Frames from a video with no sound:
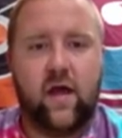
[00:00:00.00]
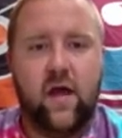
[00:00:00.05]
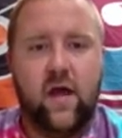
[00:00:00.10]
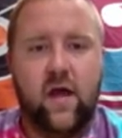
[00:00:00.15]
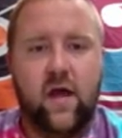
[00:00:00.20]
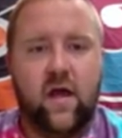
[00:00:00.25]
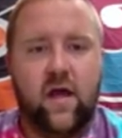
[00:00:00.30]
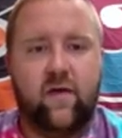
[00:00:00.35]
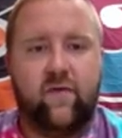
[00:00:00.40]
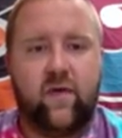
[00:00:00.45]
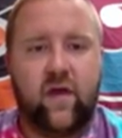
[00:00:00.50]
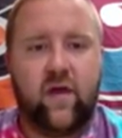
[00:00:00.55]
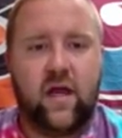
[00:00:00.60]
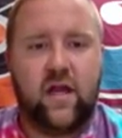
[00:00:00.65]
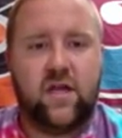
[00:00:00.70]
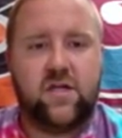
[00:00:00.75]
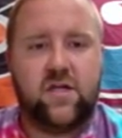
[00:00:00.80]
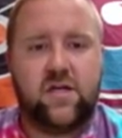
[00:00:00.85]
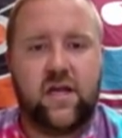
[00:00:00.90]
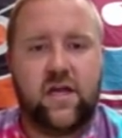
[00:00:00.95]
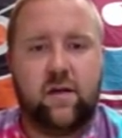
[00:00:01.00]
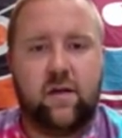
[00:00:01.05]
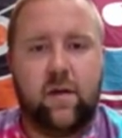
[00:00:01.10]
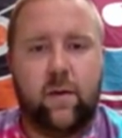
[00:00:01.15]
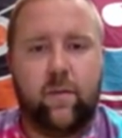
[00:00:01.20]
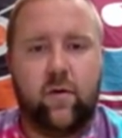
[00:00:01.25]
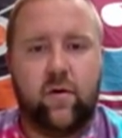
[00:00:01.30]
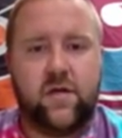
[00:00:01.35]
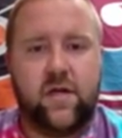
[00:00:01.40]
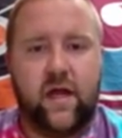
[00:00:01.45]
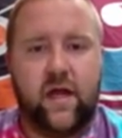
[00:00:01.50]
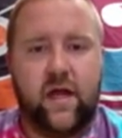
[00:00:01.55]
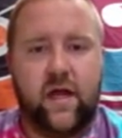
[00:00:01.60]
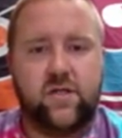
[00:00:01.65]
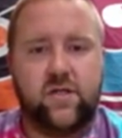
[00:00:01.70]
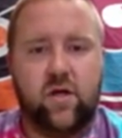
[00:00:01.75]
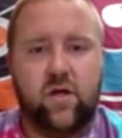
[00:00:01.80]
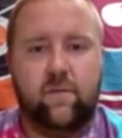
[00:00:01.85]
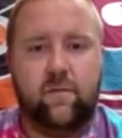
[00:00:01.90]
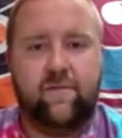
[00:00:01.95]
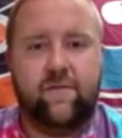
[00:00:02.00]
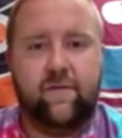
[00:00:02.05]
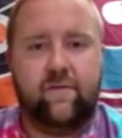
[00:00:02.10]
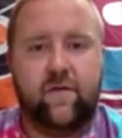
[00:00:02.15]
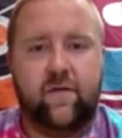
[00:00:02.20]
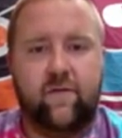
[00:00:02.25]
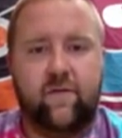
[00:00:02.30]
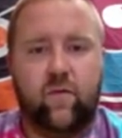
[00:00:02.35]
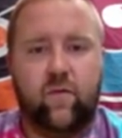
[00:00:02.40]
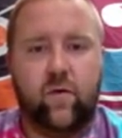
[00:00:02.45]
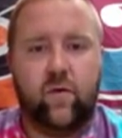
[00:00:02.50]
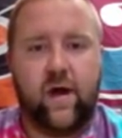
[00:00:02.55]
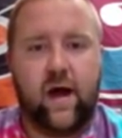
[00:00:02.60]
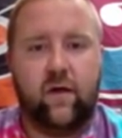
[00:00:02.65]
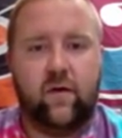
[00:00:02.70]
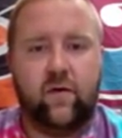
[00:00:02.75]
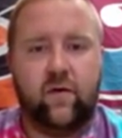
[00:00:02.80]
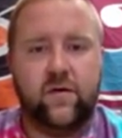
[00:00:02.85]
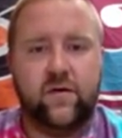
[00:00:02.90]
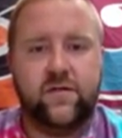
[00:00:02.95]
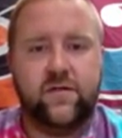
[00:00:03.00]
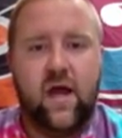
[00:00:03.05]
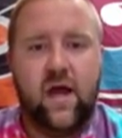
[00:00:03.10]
If each team member takes home $54,